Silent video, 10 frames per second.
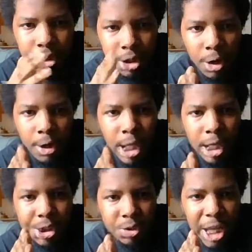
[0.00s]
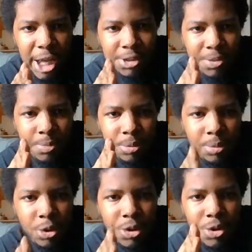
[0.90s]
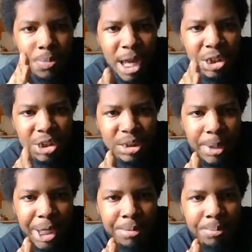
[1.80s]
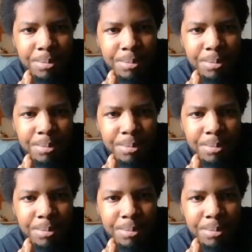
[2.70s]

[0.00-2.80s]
Y'all guys used to have some memorial matches, man,